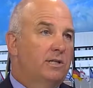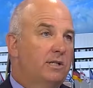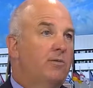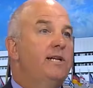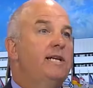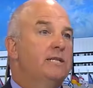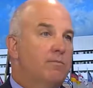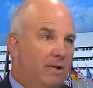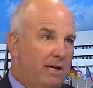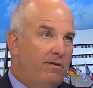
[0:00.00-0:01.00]
So we need some
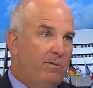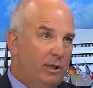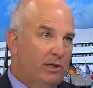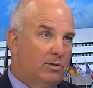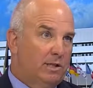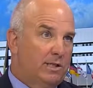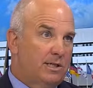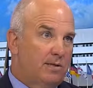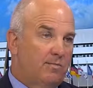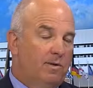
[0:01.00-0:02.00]
kind of an obligatory
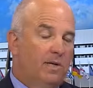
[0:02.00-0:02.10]
system.